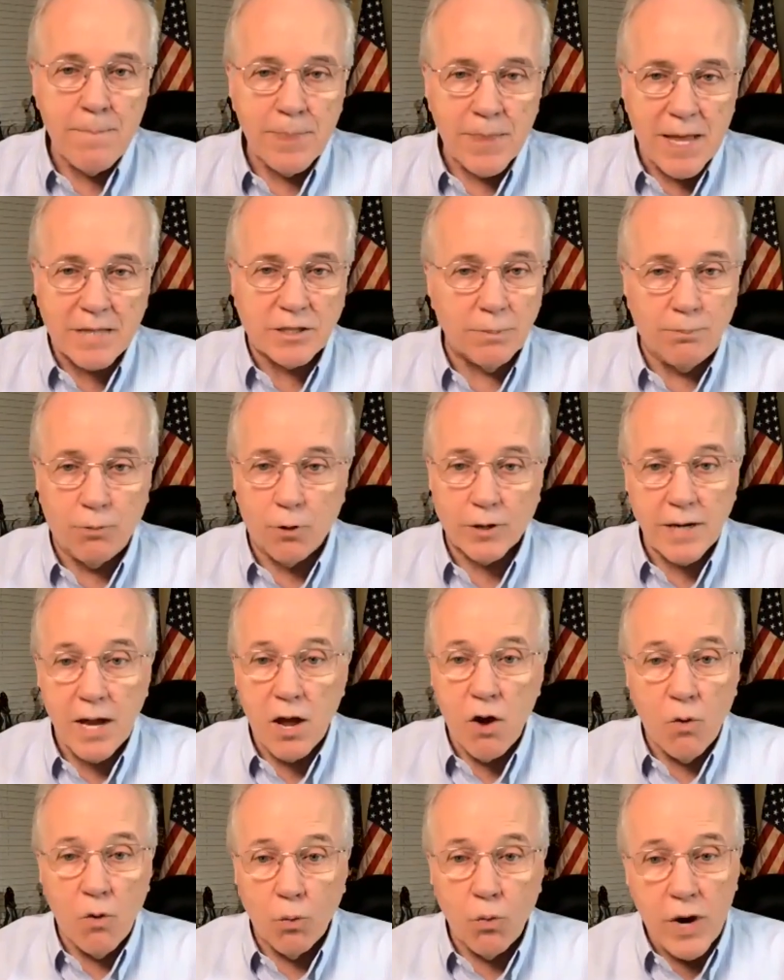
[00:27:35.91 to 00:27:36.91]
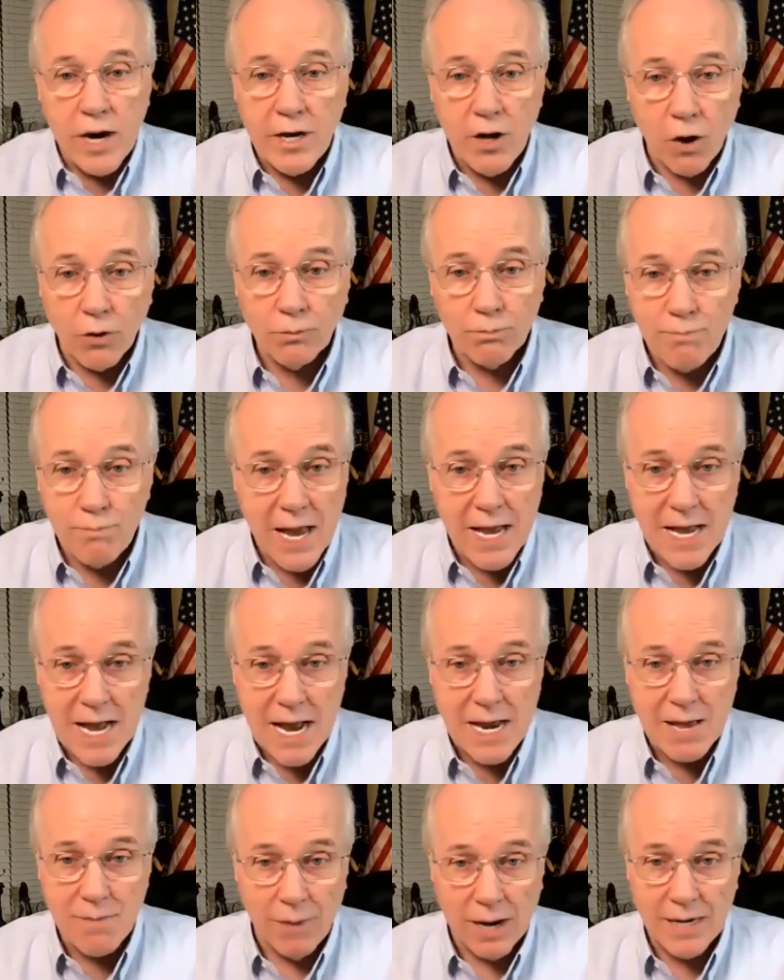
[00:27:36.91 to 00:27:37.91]
That's important. We don't make
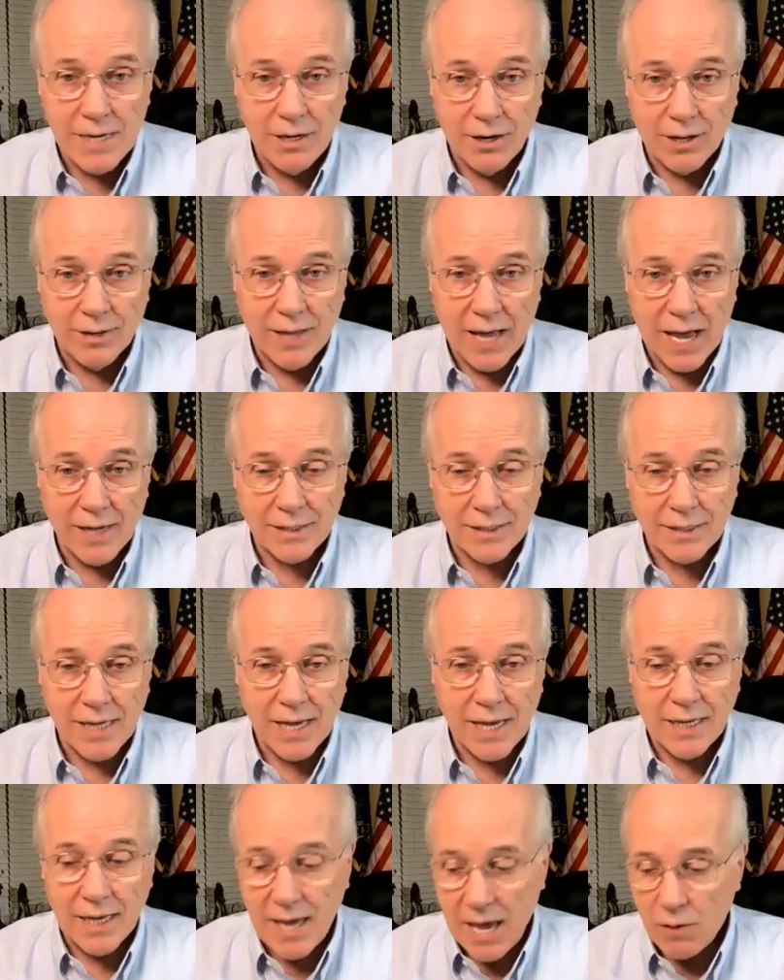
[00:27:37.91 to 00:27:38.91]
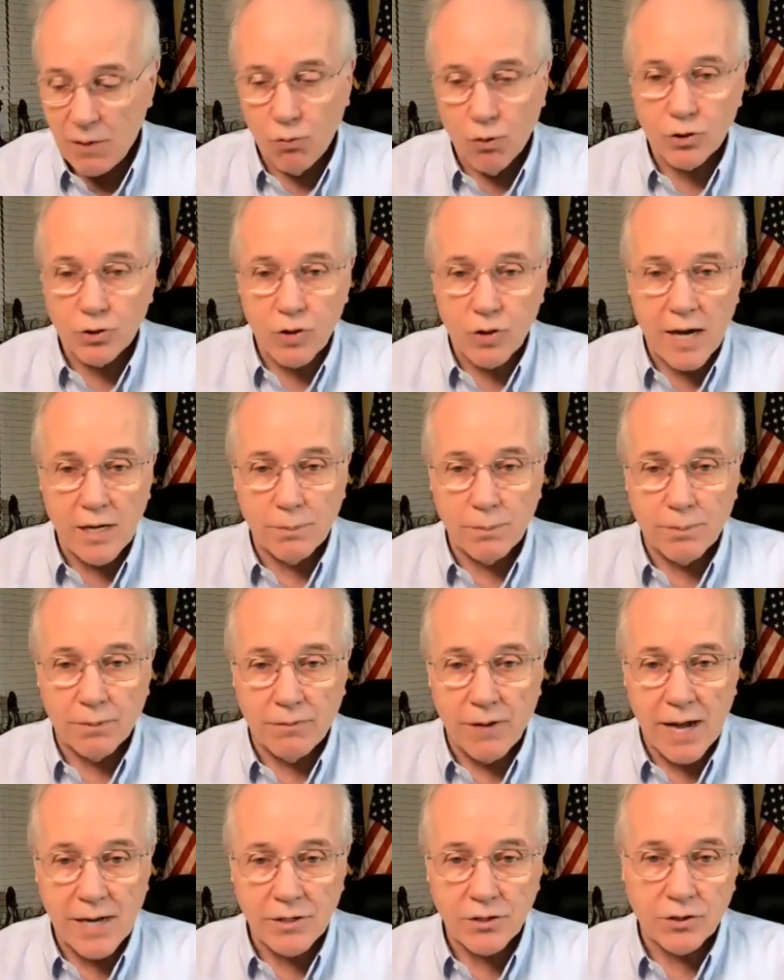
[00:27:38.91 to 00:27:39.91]
any money on that at the AK. We're trying to
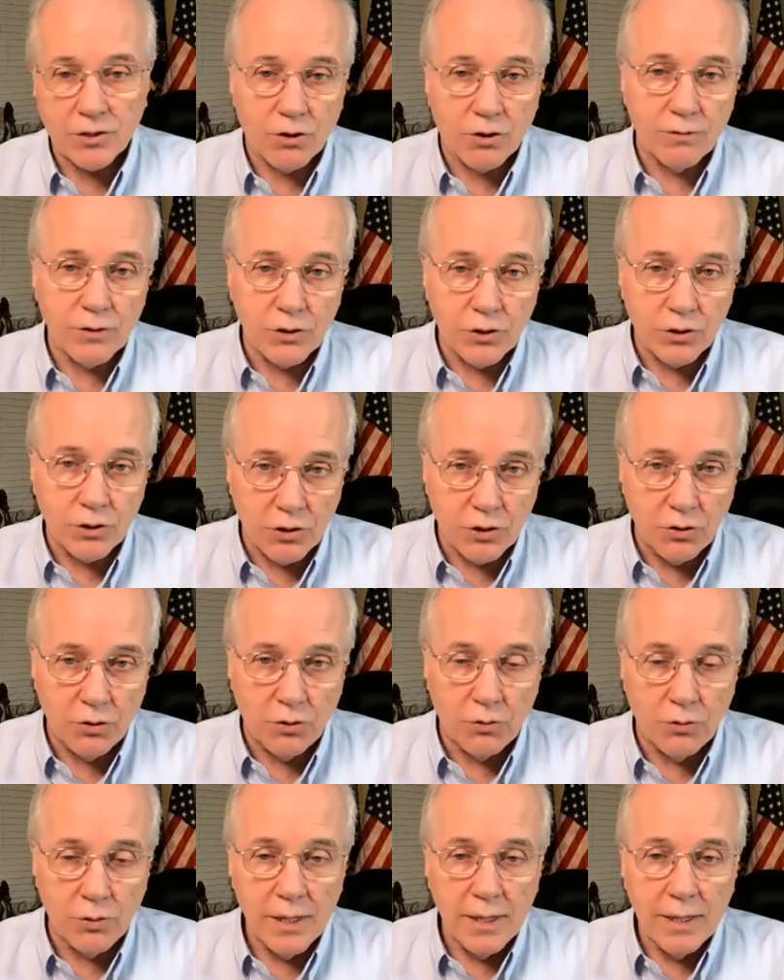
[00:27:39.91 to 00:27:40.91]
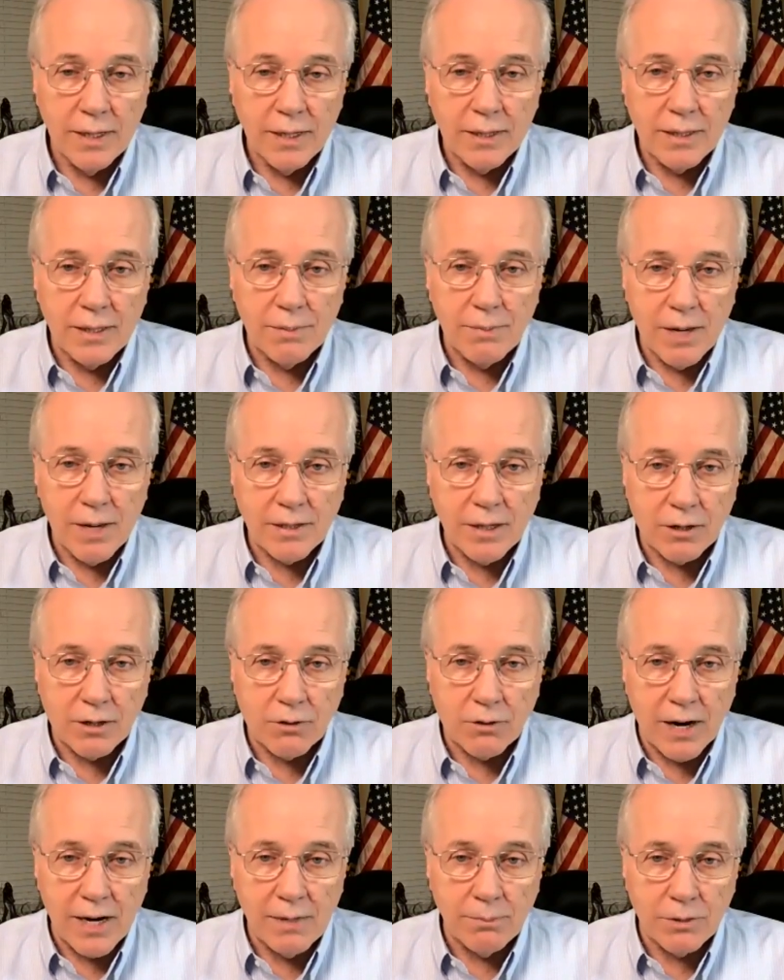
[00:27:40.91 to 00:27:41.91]
provide a service to the, the
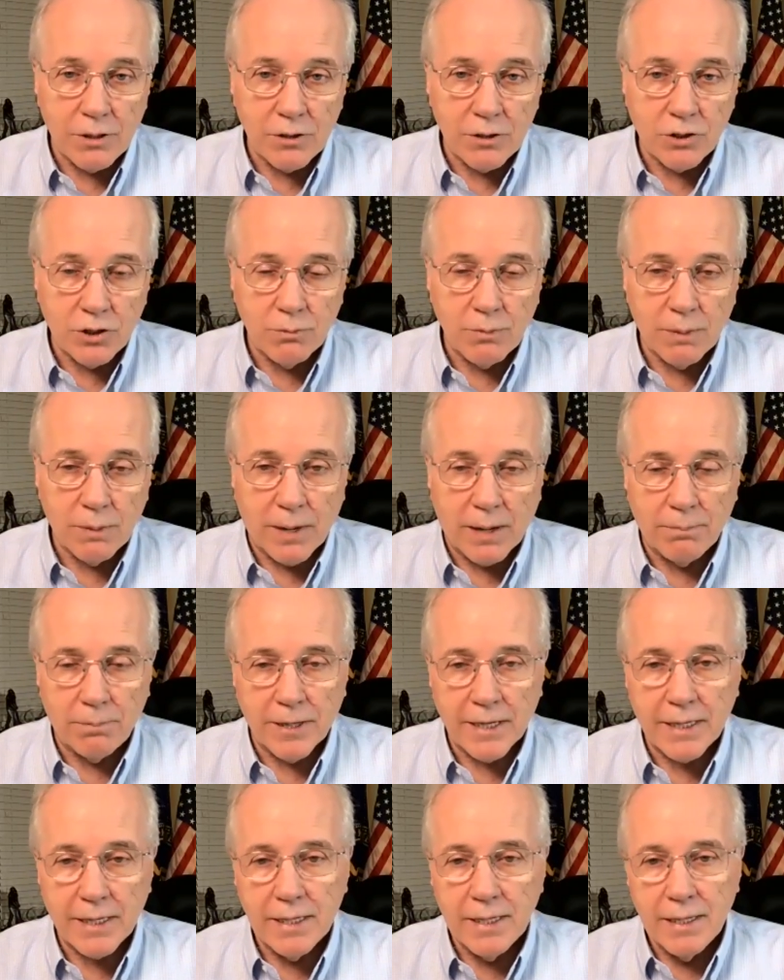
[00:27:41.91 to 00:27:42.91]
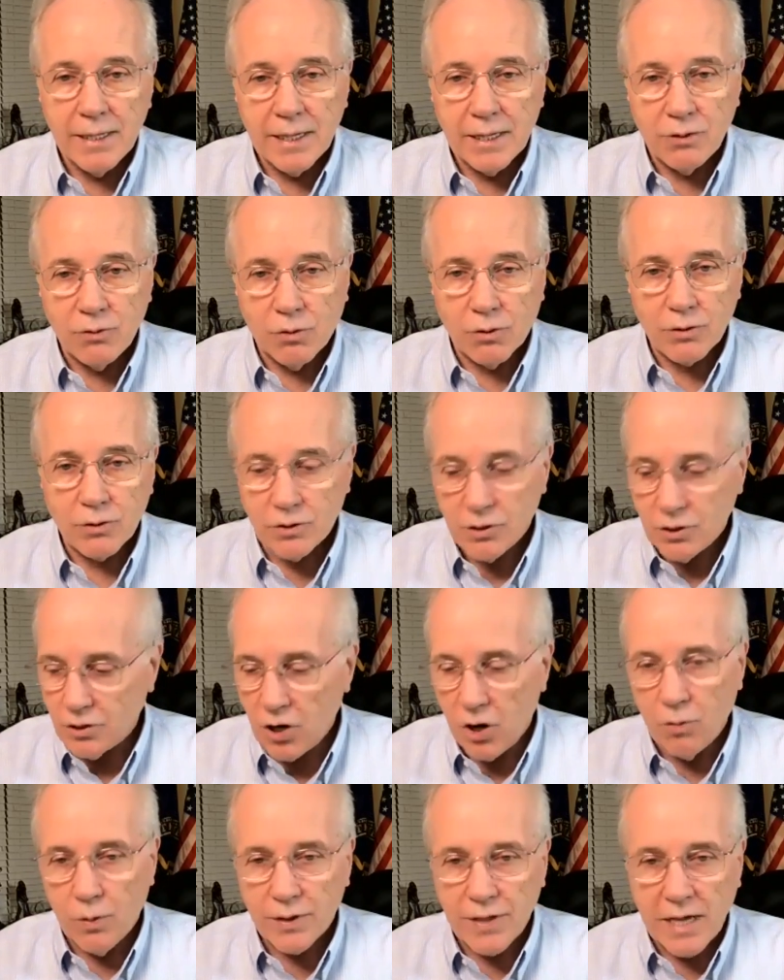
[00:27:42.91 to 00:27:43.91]
Kratom consuming public in order to
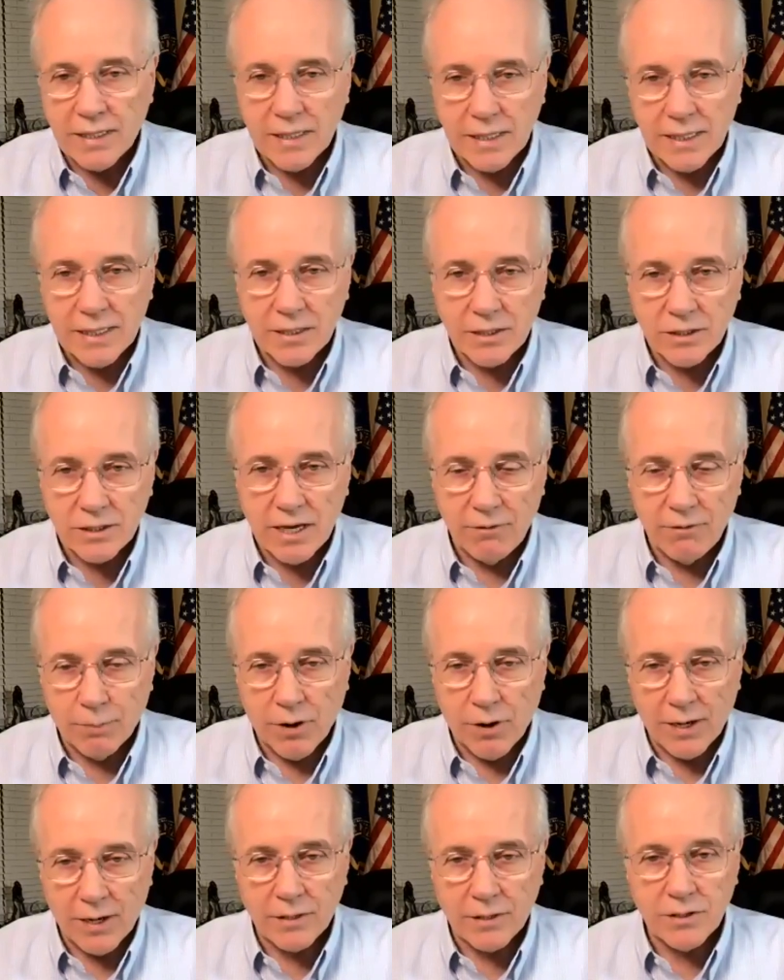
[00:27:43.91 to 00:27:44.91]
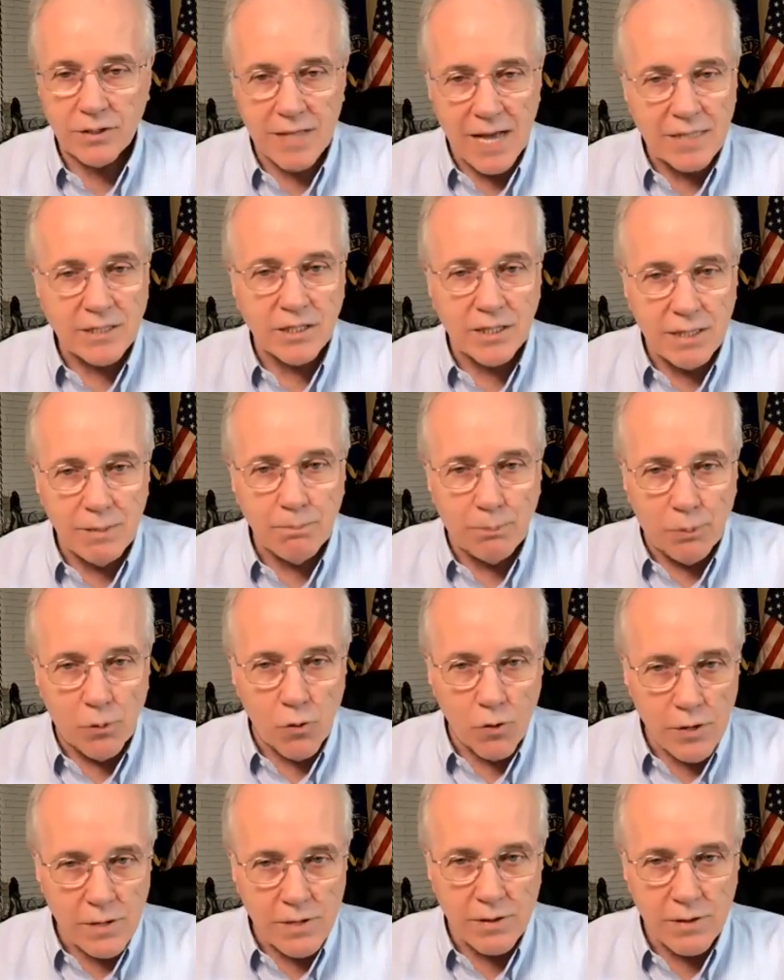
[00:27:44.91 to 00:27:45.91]
know where they can get safe products. That's an
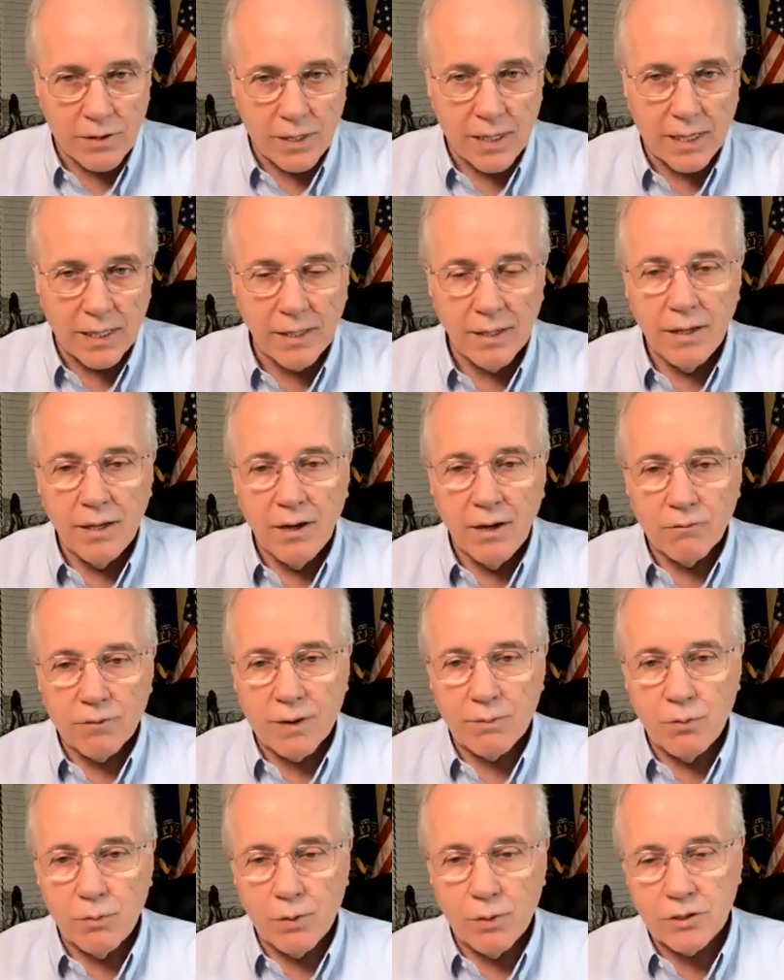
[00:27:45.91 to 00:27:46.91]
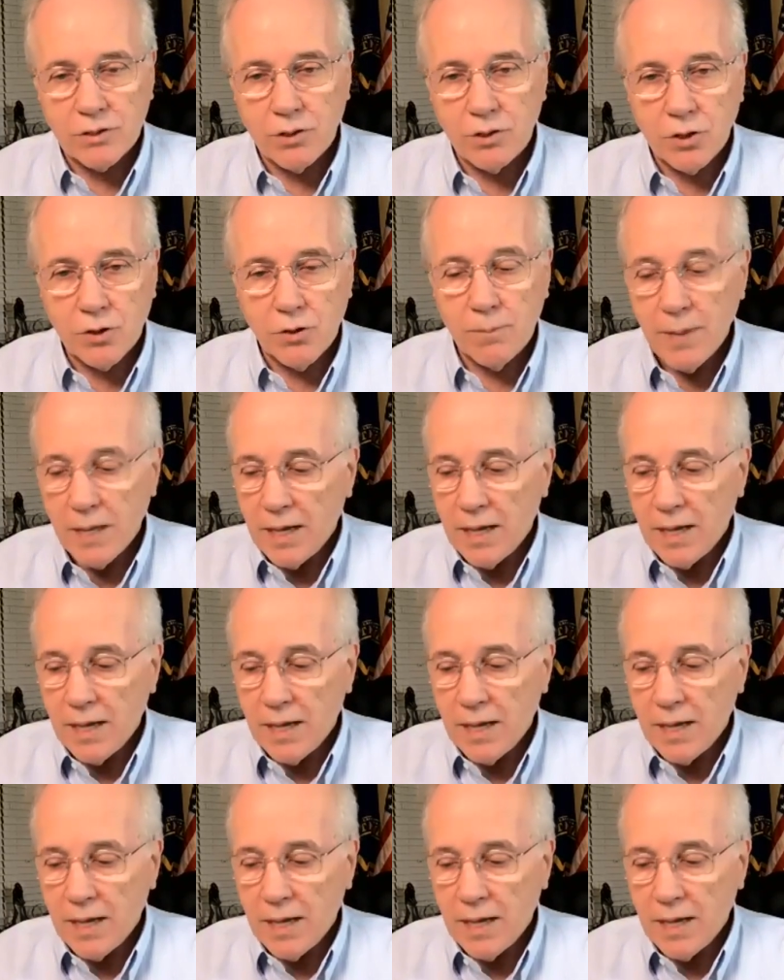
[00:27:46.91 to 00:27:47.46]
important thing for everyone to do.